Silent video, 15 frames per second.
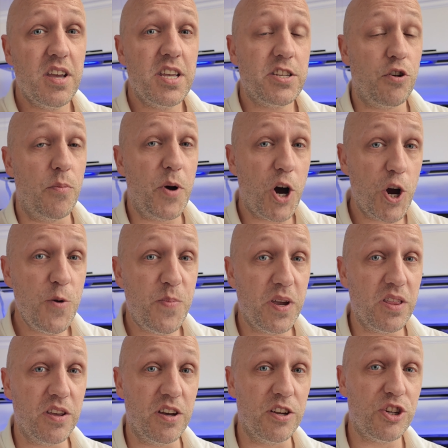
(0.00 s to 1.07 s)
so I'm
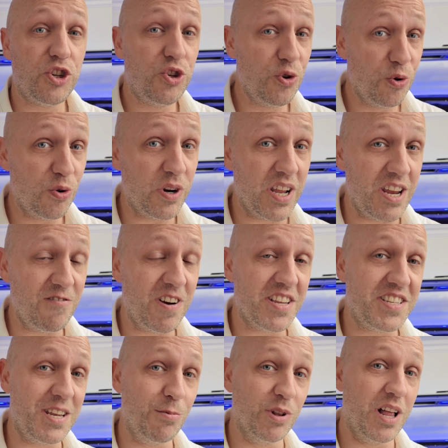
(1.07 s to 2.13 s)
hoping that shortly Red
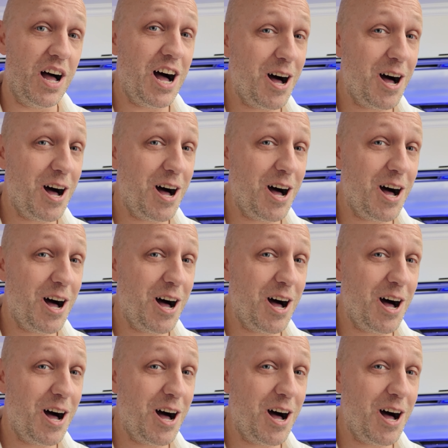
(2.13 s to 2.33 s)
Sea will